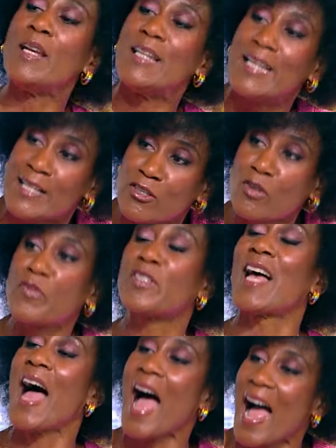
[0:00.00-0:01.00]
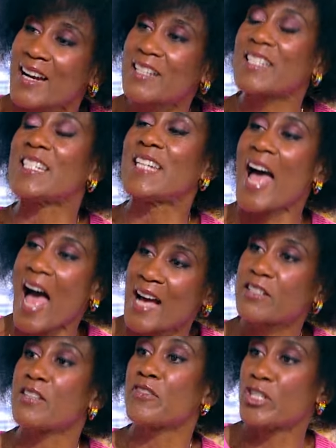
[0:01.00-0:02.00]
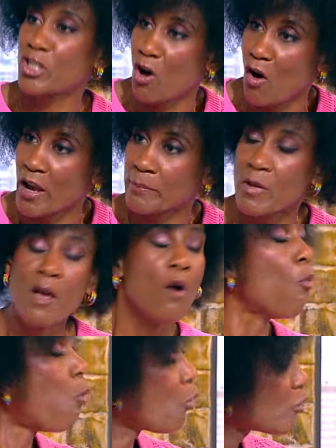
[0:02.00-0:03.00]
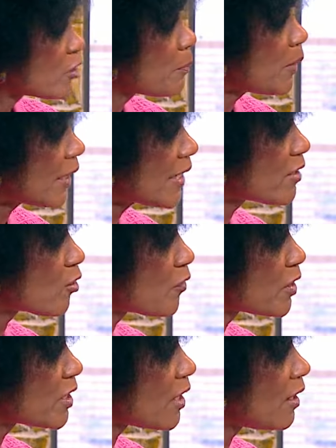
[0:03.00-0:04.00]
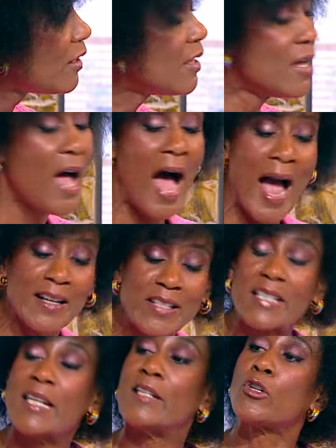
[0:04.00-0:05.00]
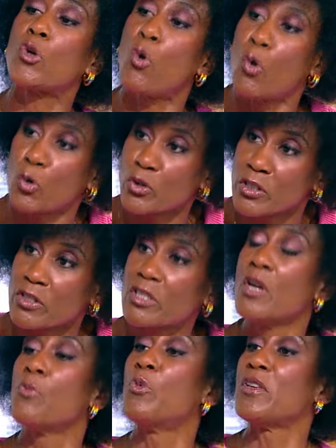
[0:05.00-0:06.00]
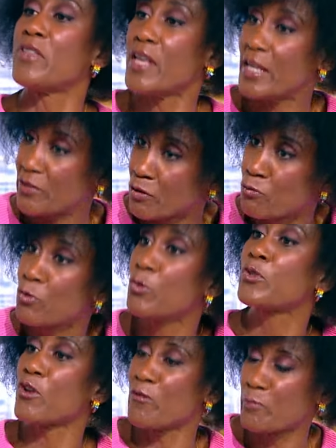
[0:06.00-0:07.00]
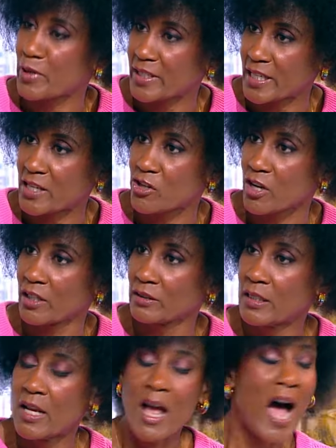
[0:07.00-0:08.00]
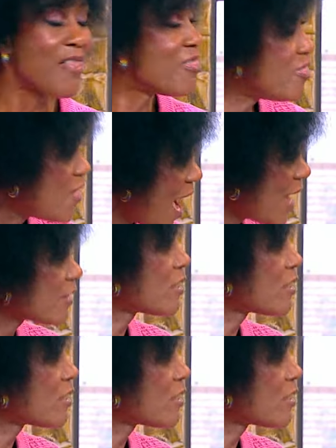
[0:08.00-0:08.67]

police officer acted at the time. Was the police officer acting in accordance with the rules of procedure? and that